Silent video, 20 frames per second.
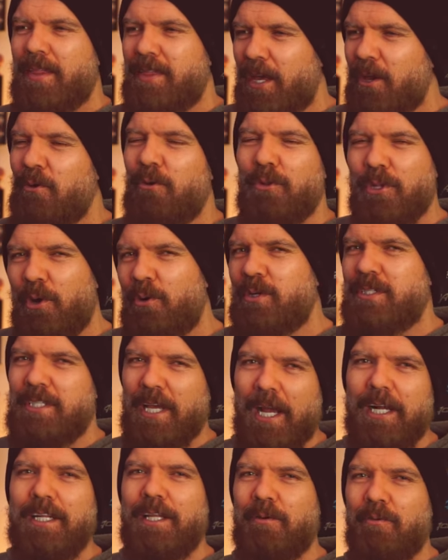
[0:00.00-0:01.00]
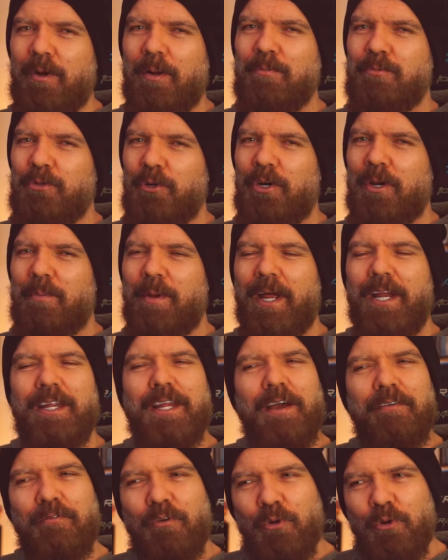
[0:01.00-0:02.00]
They all know exactly what I'm talking about, and
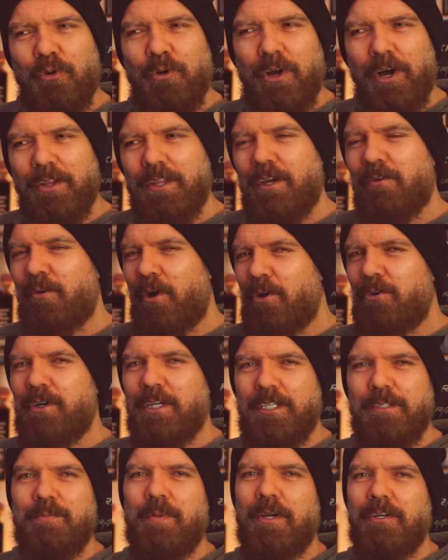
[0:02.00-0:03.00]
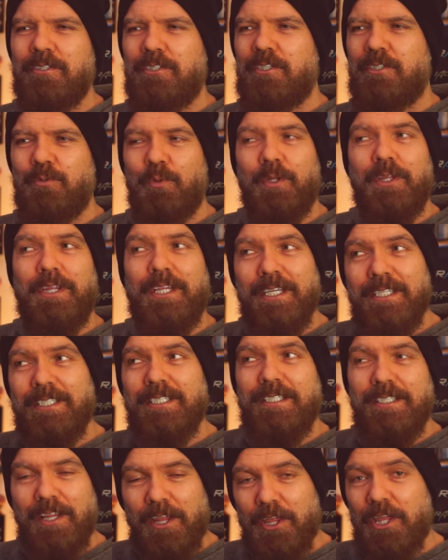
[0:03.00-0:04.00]
they've all got their own experiences with
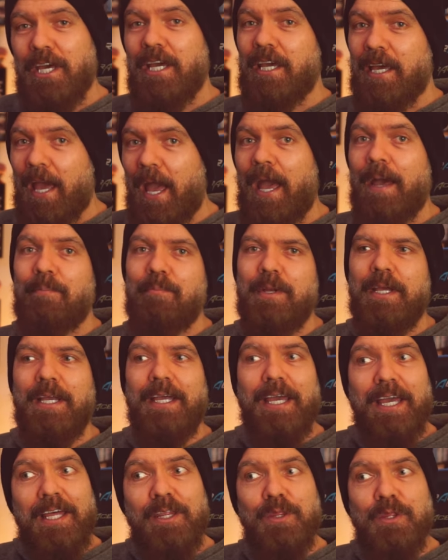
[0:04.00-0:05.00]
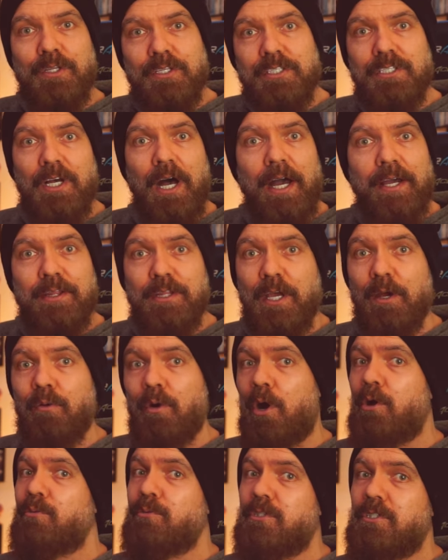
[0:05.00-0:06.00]
this thing happening inside their
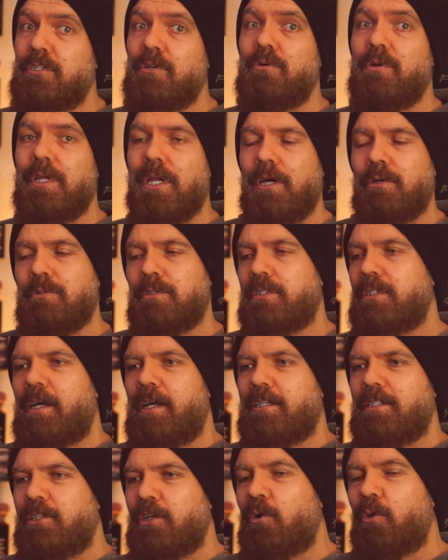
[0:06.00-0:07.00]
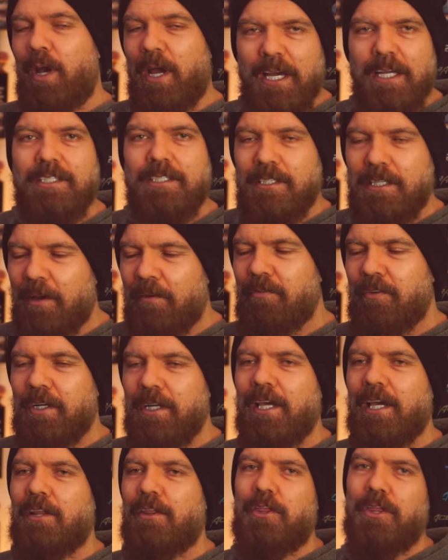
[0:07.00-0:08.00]
own studios. So it's
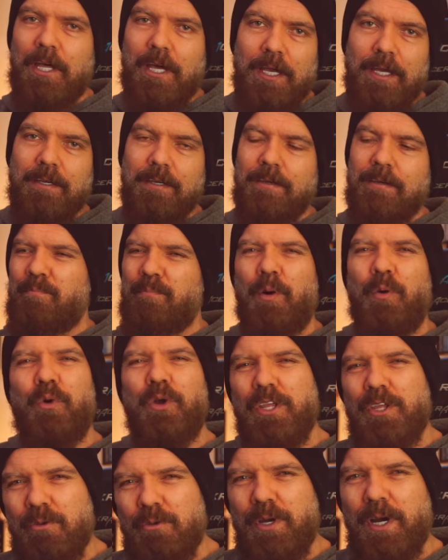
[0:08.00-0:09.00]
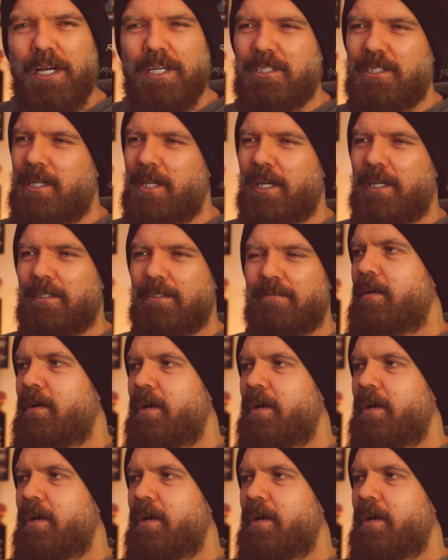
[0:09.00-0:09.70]
definitely a thing. But what do you guys think?